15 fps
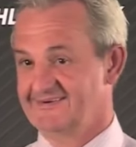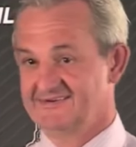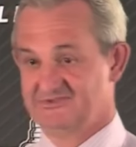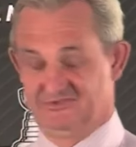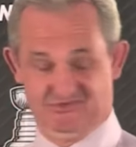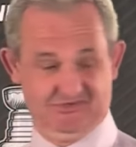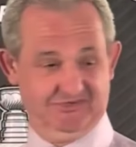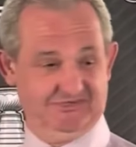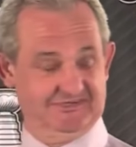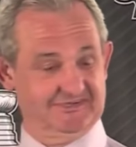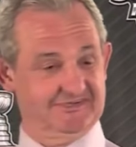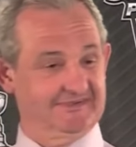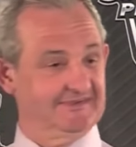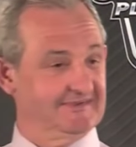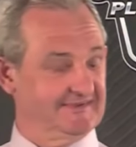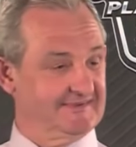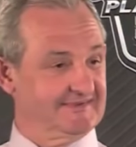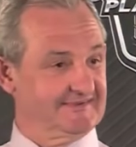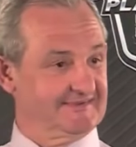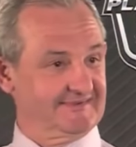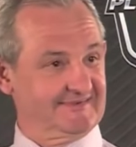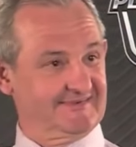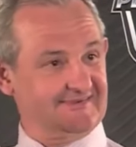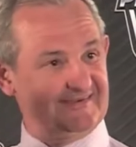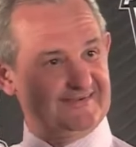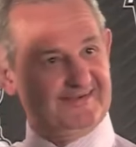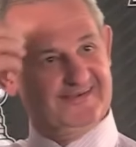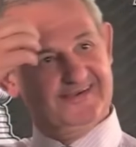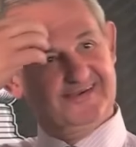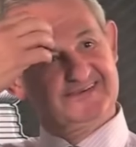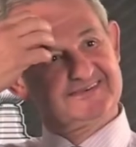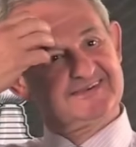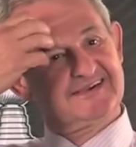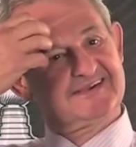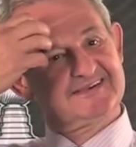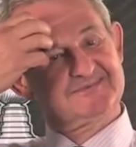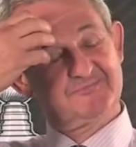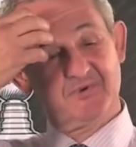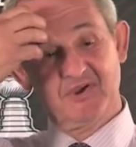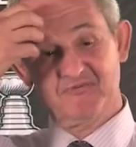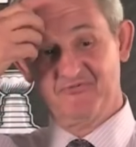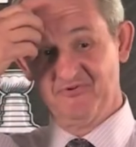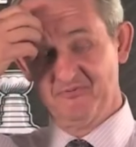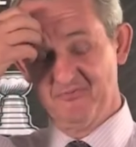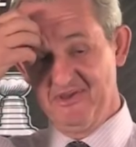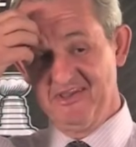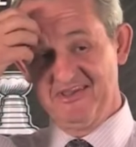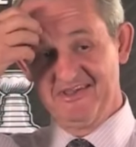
Jeez. It's big for me.